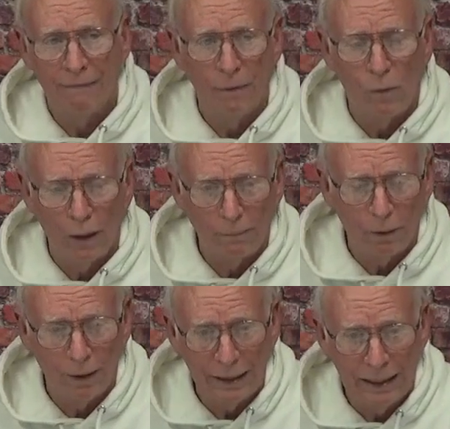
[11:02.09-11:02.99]
the one that
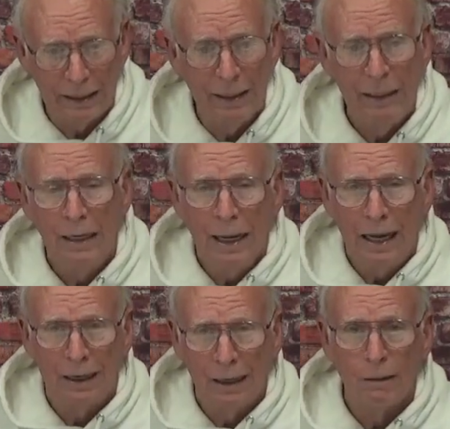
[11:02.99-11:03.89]
plug in
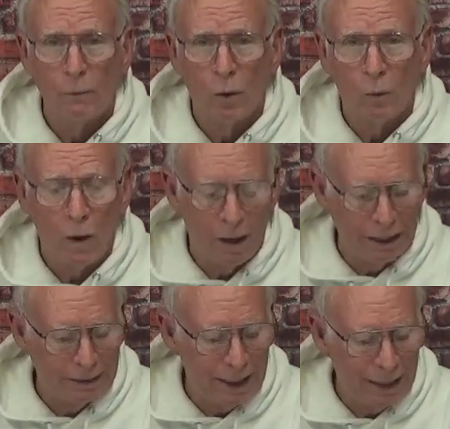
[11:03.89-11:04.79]
and a little more
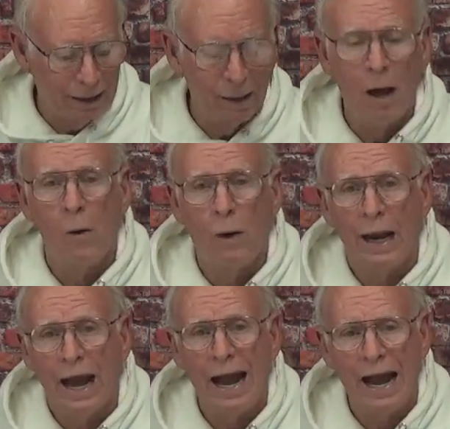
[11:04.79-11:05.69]
wattage, like a low and
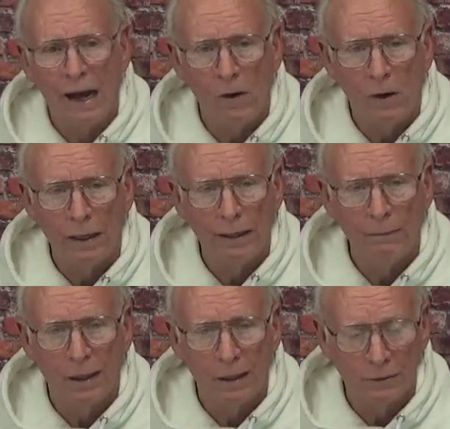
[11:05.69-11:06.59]
a high on it,
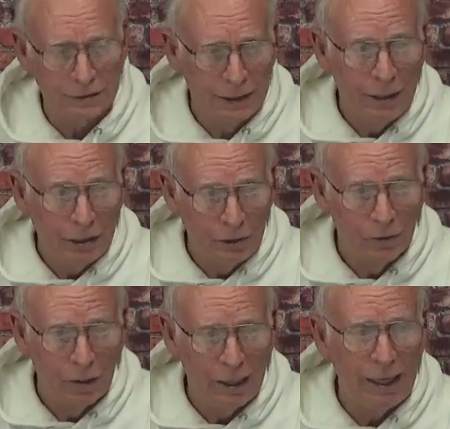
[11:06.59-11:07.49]
because you're
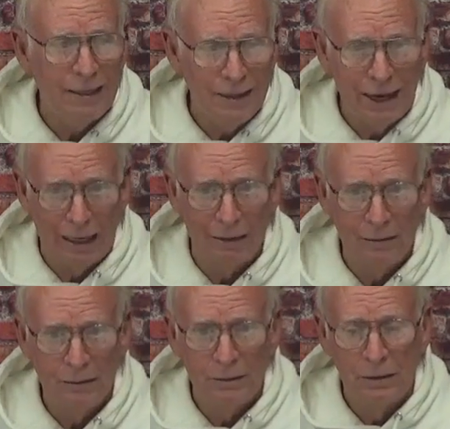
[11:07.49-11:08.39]
going to need that.
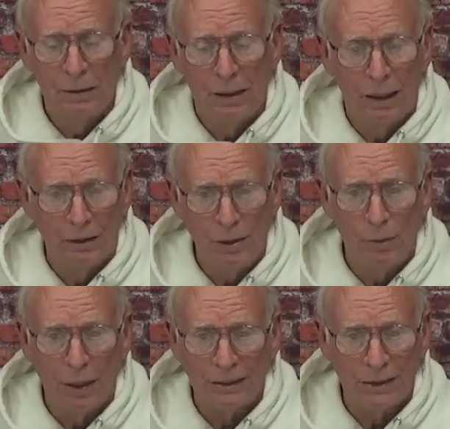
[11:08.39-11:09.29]
You
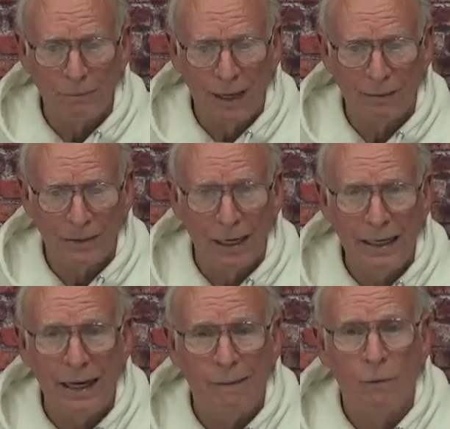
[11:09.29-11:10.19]
want it sometimes to
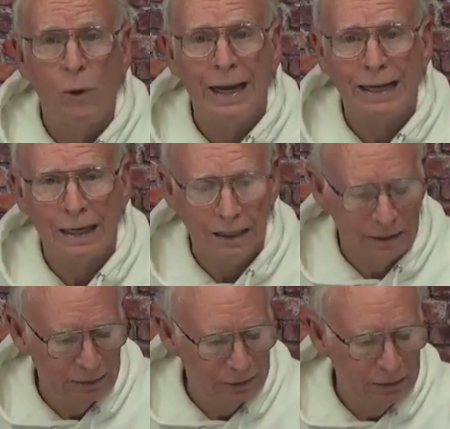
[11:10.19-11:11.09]
heat up quickly,
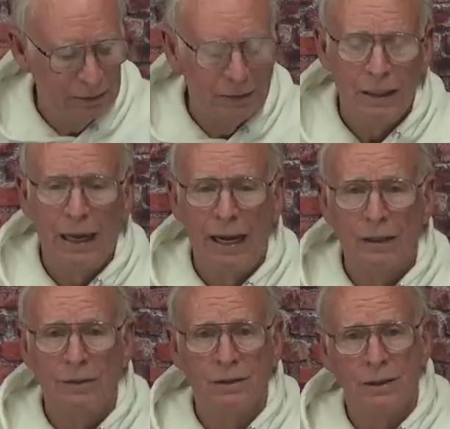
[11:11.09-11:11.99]

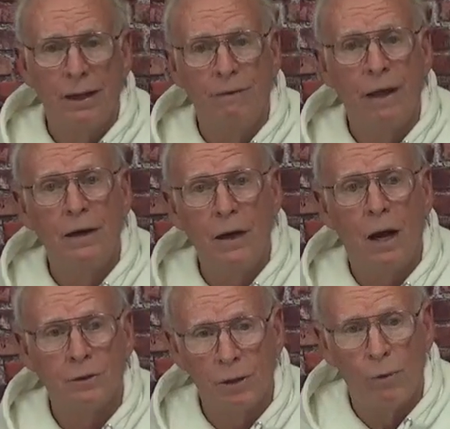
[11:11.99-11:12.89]
and then you
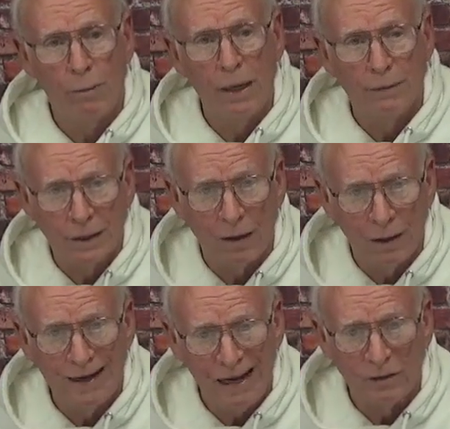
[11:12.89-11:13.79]
also want to be able to turn
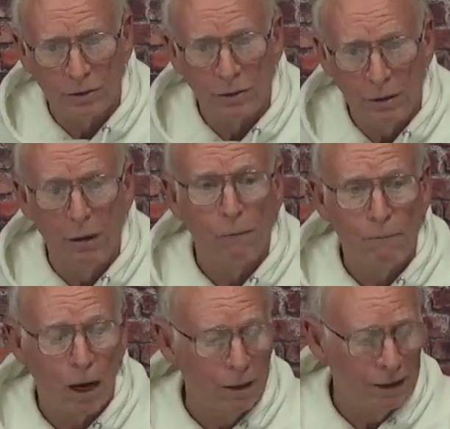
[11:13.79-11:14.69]
it down so you don't
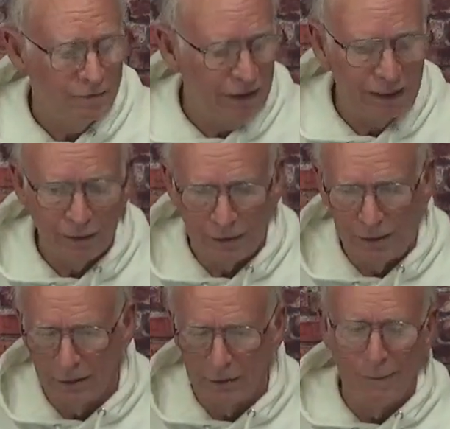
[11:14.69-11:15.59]
burn your fingers
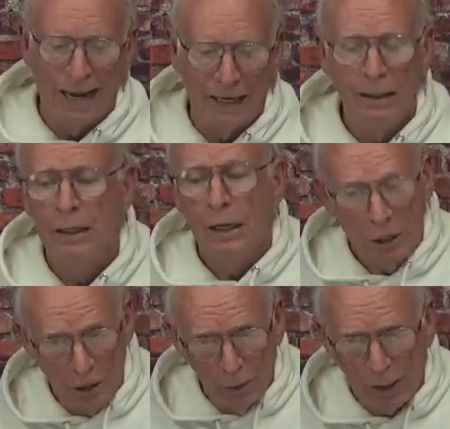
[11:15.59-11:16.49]
near as bad.
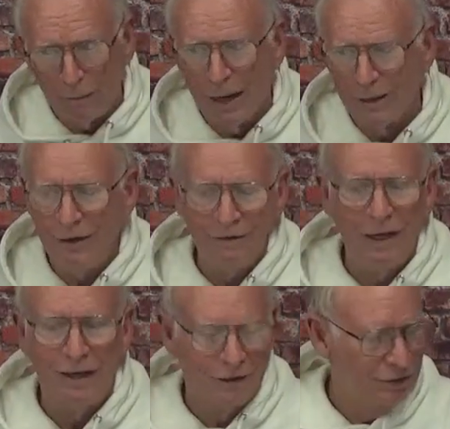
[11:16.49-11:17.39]
You will burn your
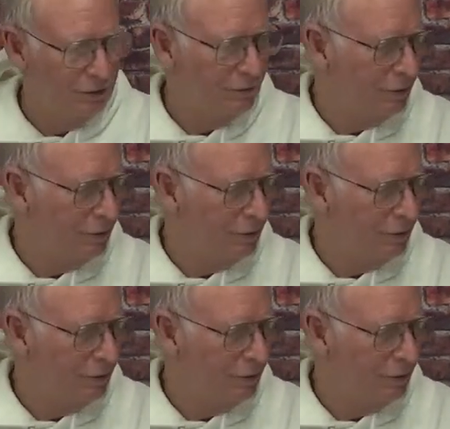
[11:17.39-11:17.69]
fingers,